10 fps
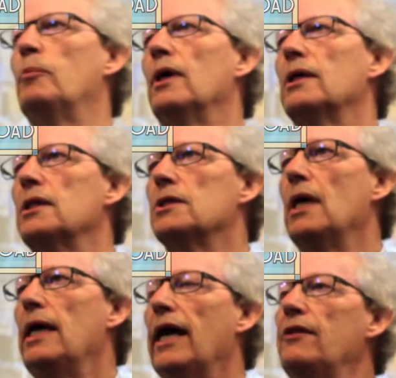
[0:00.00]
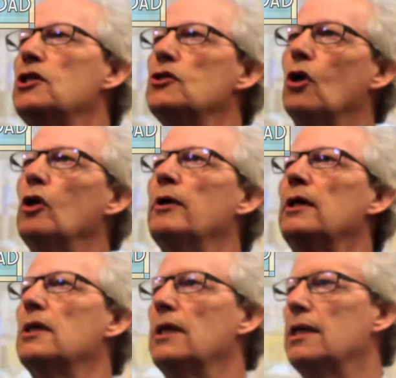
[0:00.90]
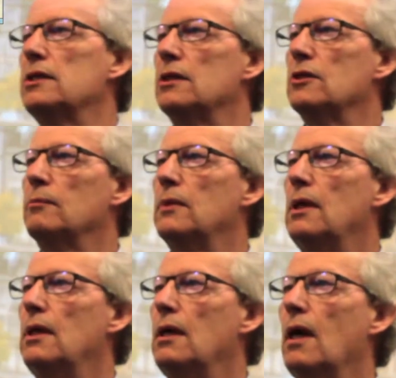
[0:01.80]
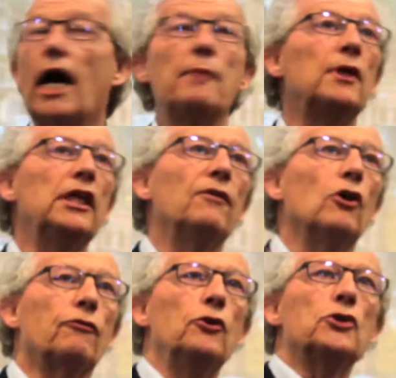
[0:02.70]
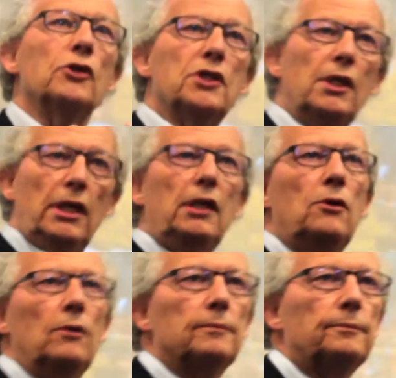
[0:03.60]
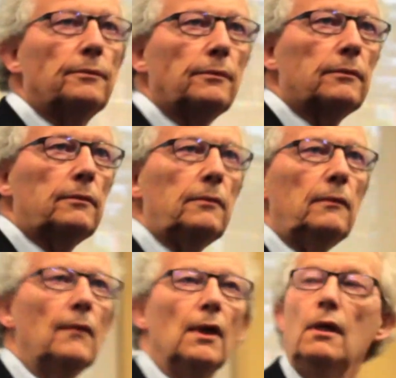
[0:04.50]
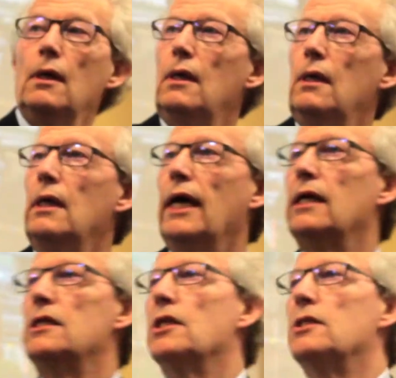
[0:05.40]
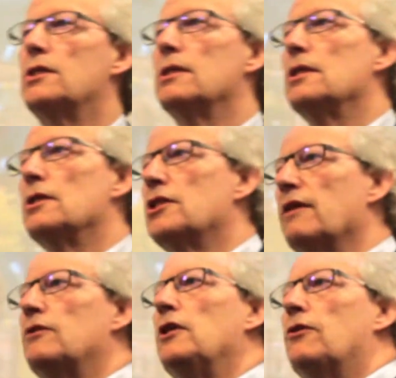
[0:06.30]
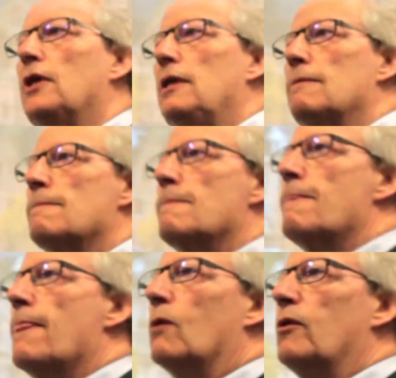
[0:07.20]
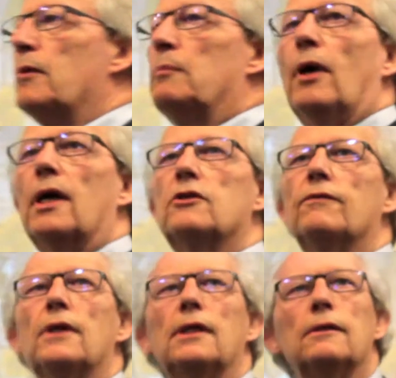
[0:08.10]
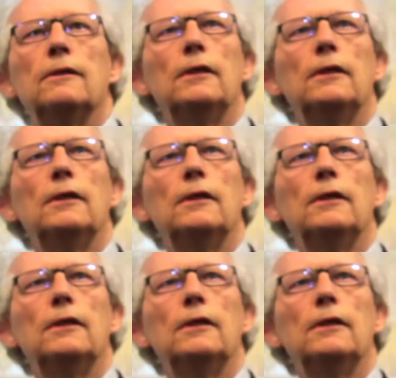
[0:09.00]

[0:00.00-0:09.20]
parties, and this is all about internationalism. I believe our future is in the EU, And then since 73, we've been part of that.